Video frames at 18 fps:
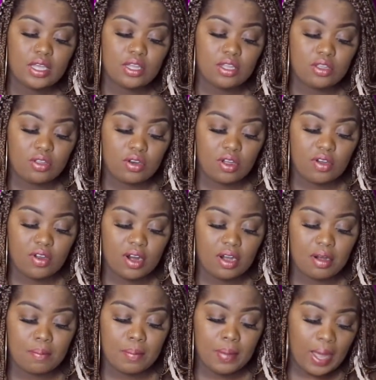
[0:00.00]
you know,
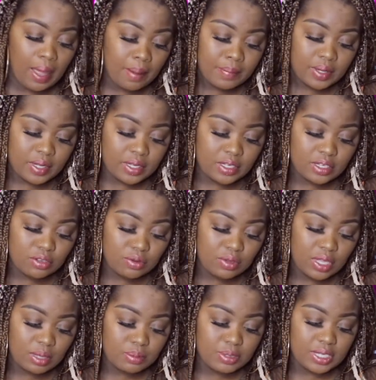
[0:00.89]
her mama, who
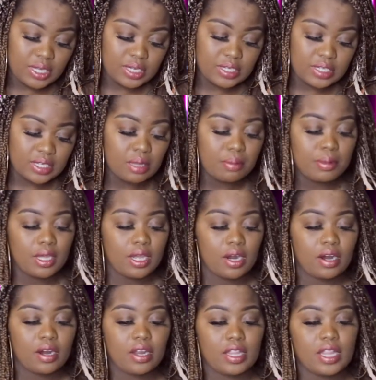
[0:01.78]
keeps condemning her,